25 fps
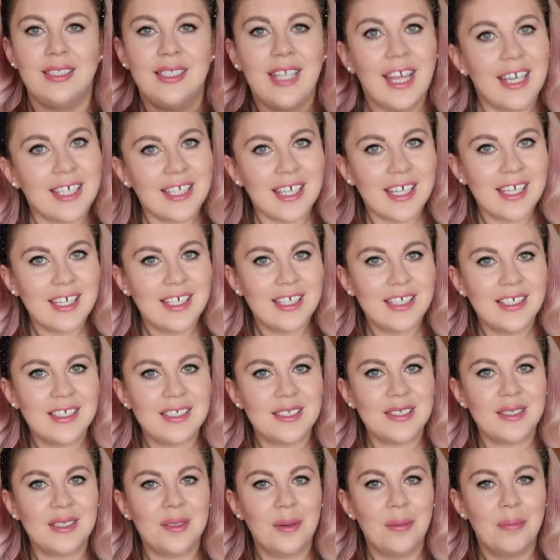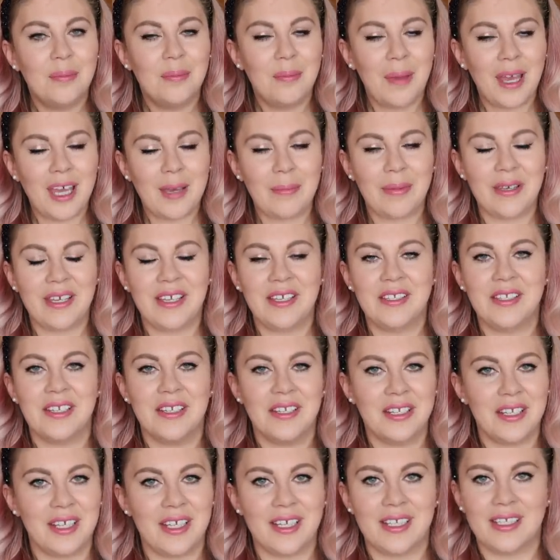Leggings.
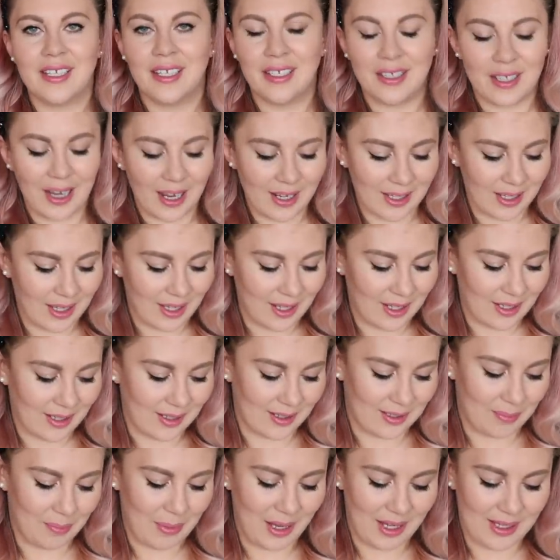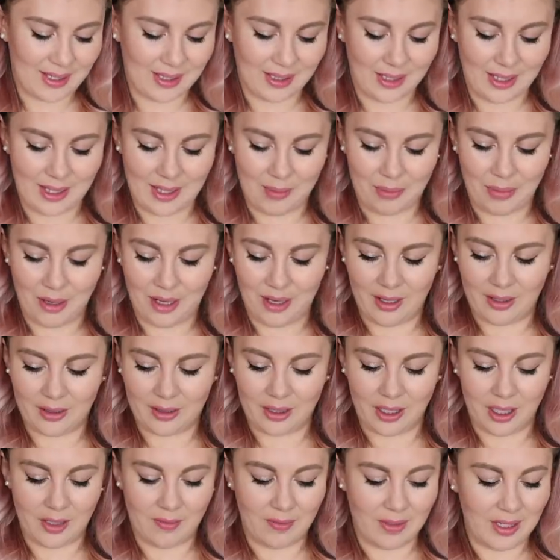Babies need leggings. Basically
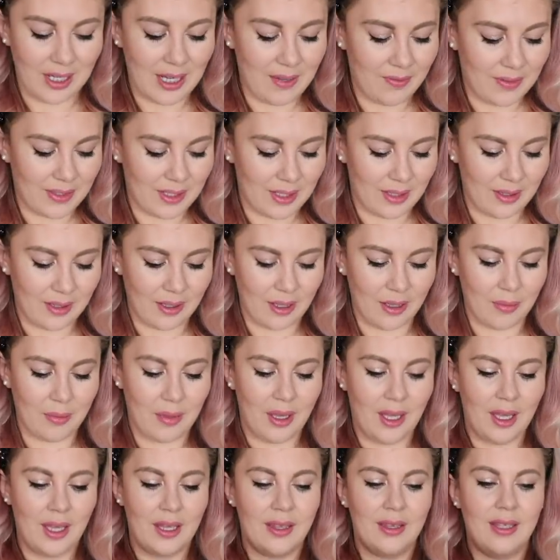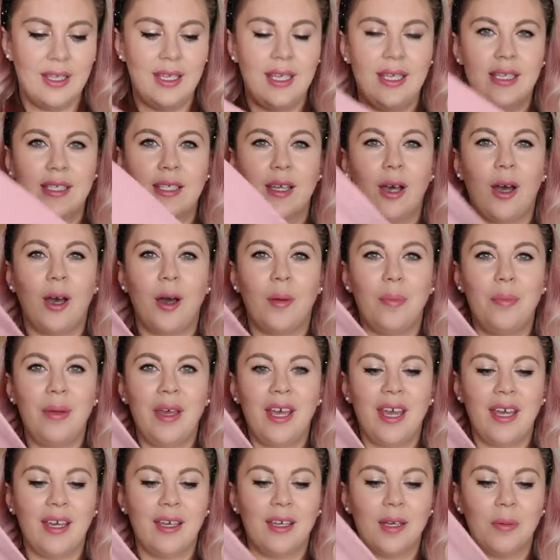Pearl kind of lives in them. These are
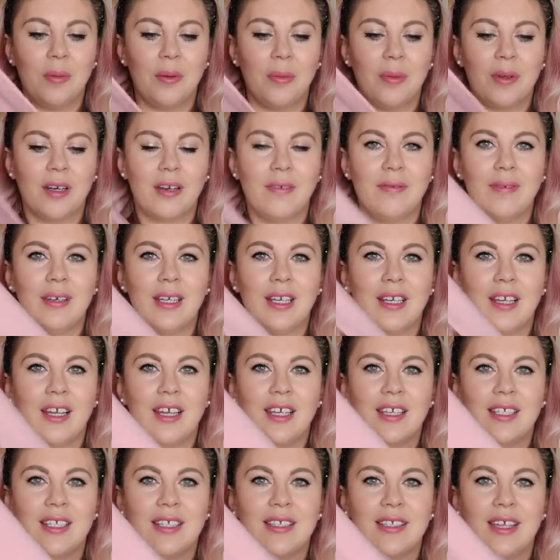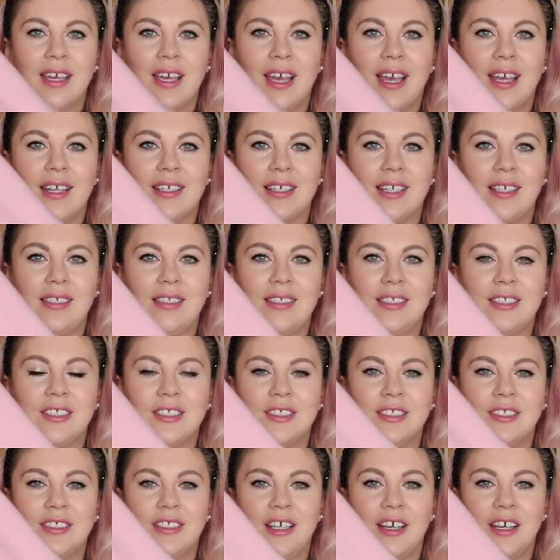pink, but what I really liked is they had a
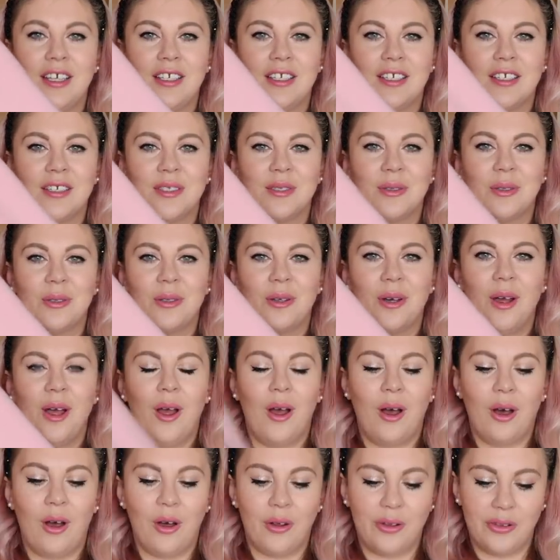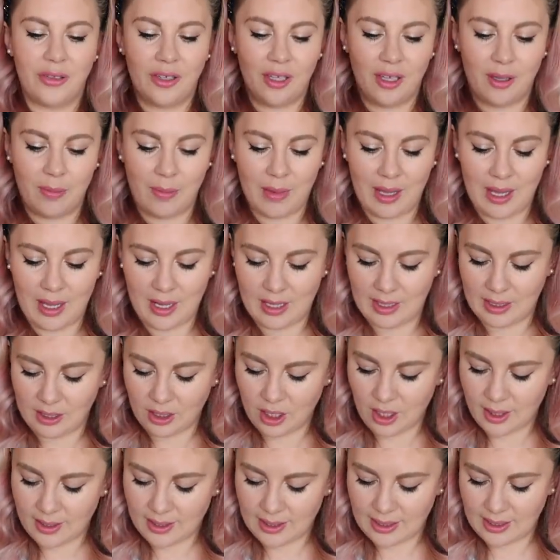little dinosaur on them,
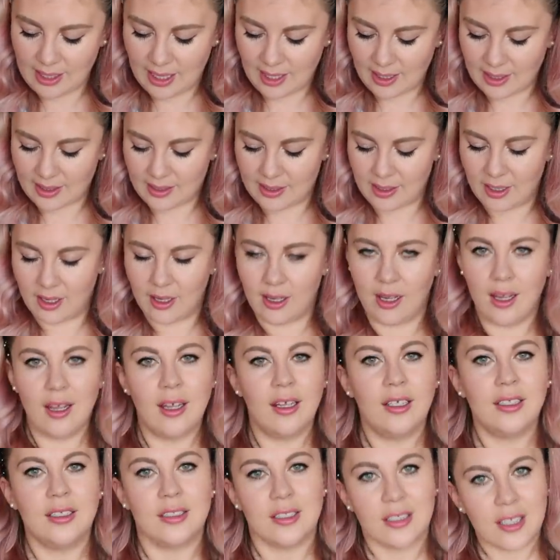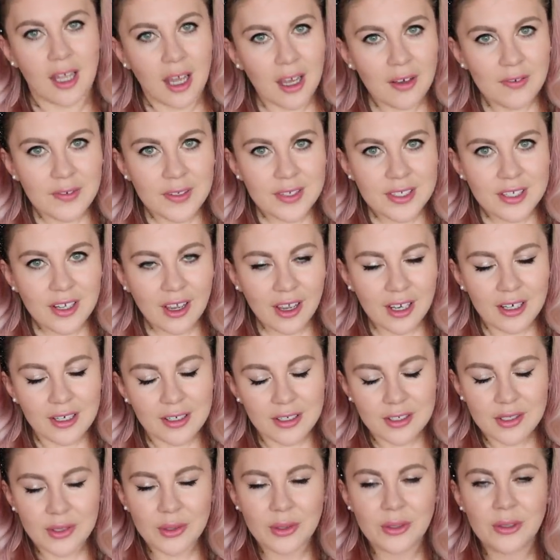and cousin Dexter loves
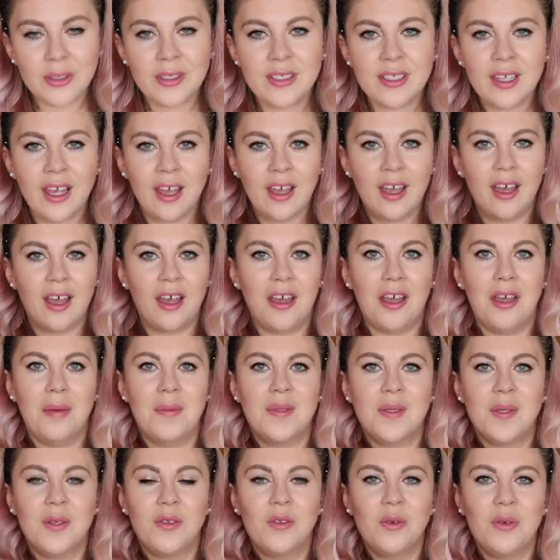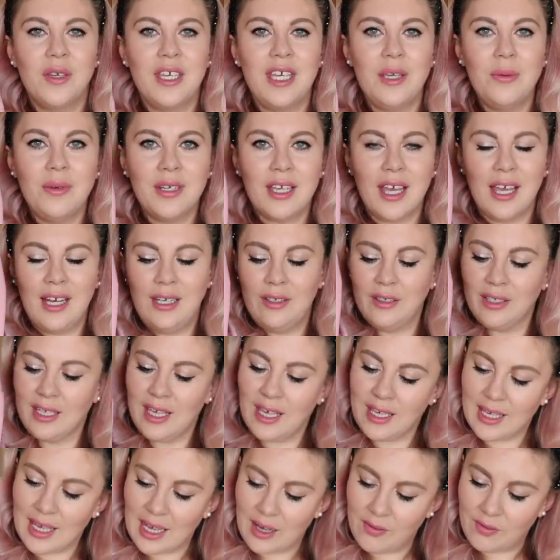dinosaurs, um, so I thought he would get a little
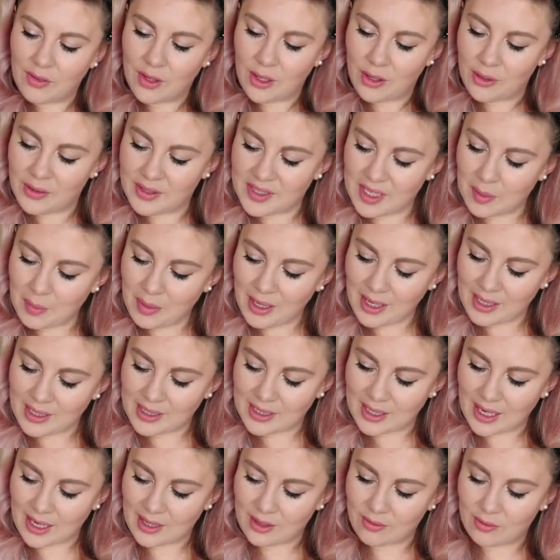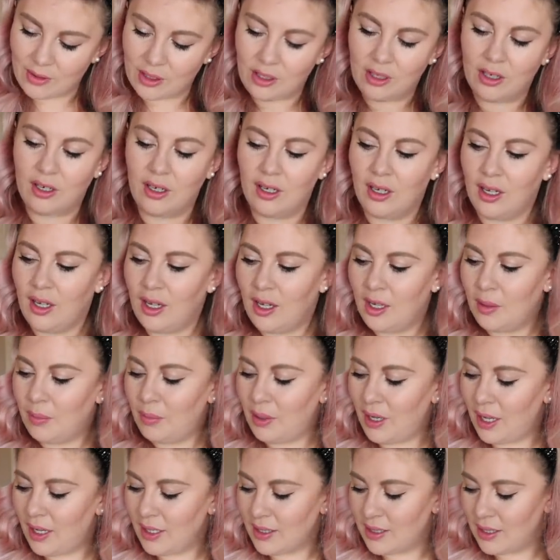kick out of those. They played together a lot,
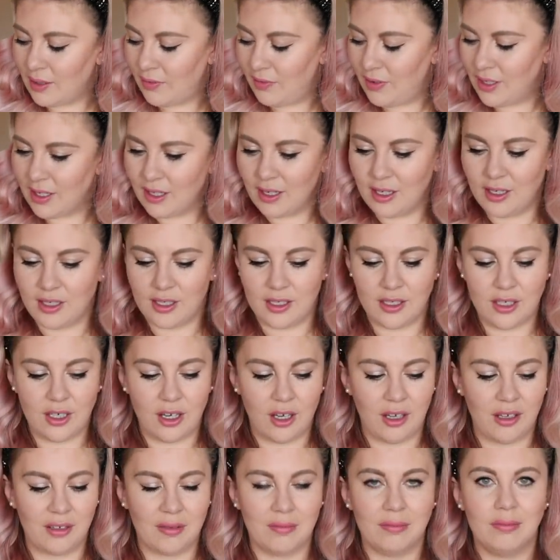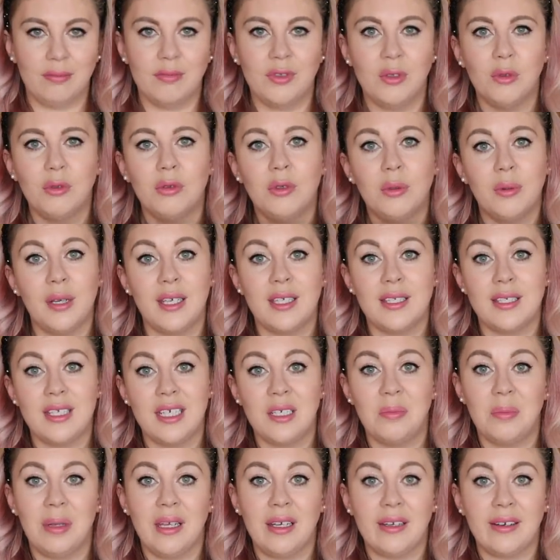plus I figured, you know, you always
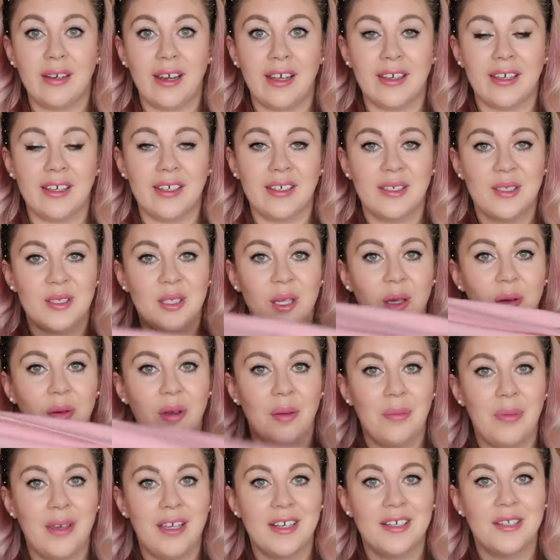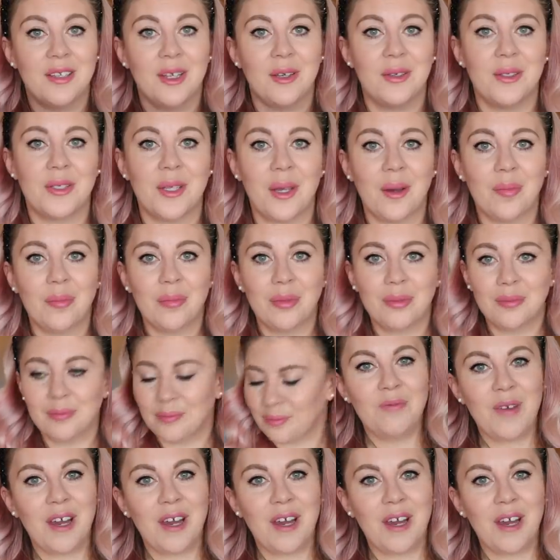need pink leggings, so I picked those up.